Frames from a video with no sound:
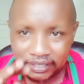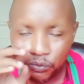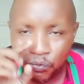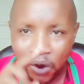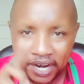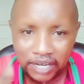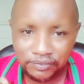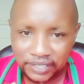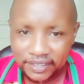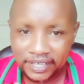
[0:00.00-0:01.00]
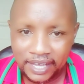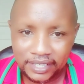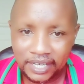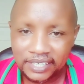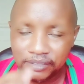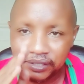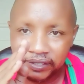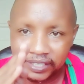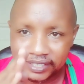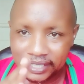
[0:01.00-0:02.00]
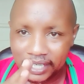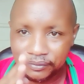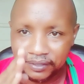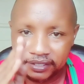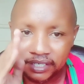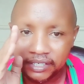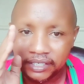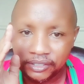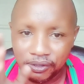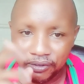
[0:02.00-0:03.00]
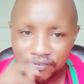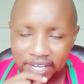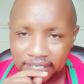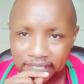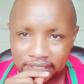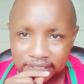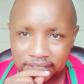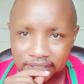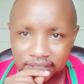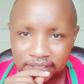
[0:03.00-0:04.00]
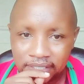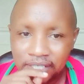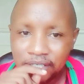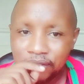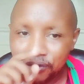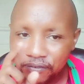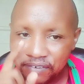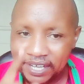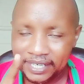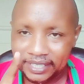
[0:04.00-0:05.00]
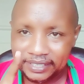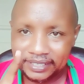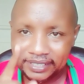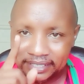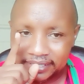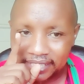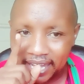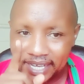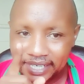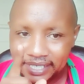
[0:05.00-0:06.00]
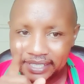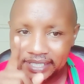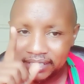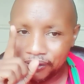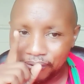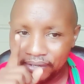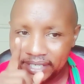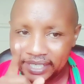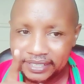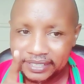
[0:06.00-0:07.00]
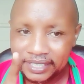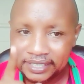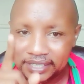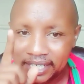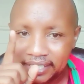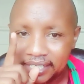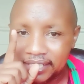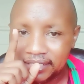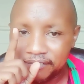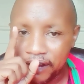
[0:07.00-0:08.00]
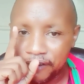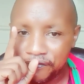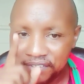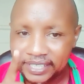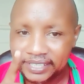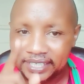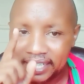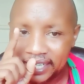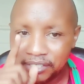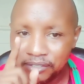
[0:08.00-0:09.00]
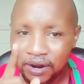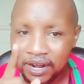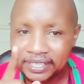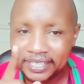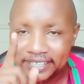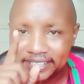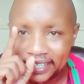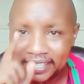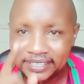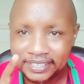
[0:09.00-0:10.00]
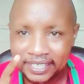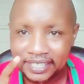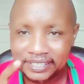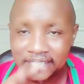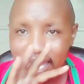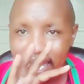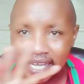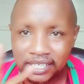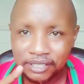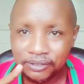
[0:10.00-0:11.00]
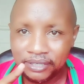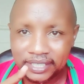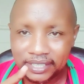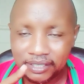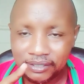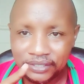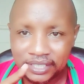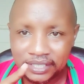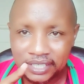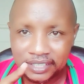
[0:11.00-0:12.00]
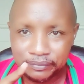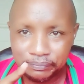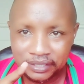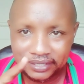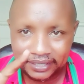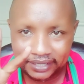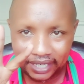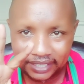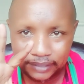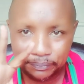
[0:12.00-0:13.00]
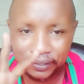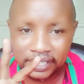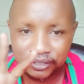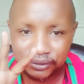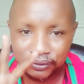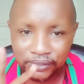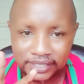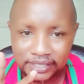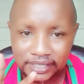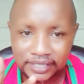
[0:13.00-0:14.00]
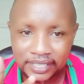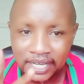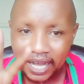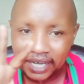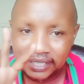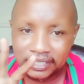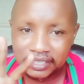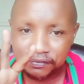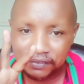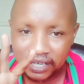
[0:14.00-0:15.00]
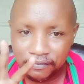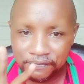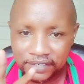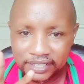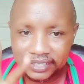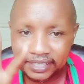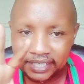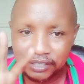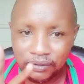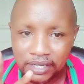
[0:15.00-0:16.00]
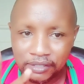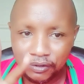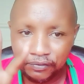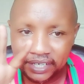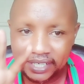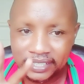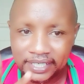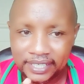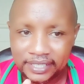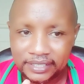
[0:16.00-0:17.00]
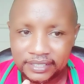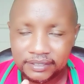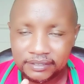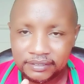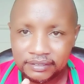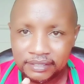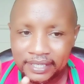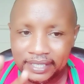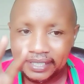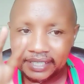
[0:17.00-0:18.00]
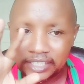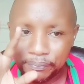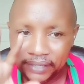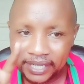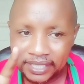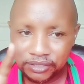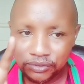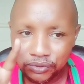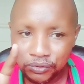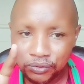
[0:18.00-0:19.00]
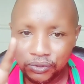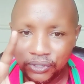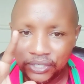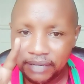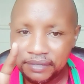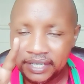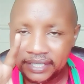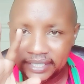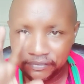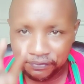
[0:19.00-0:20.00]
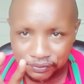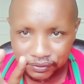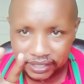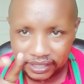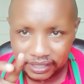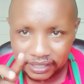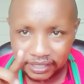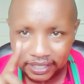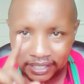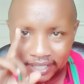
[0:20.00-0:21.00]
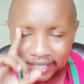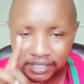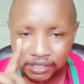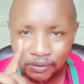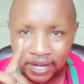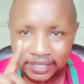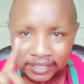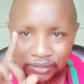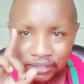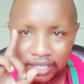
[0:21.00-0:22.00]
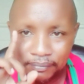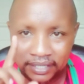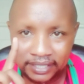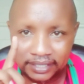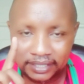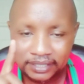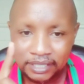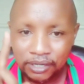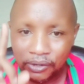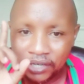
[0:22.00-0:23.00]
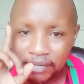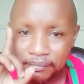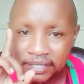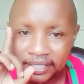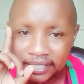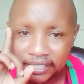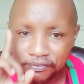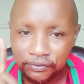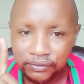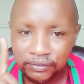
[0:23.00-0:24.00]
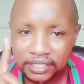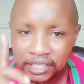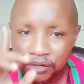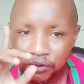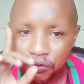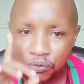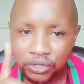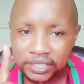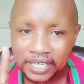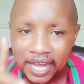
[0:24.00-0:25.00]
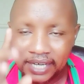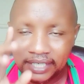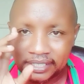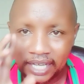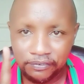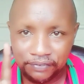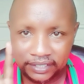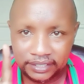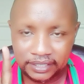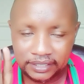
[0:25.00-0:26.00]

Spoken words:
one after the other, and we will start with norovirus. Norovirus is highly contagious and can affect anyone at any age. Highly contagious means it can spread so easily, and it affects anyone of any age. It spreads through contaminated food. The key word is contaminated. Contaminated food, water, and surfaces,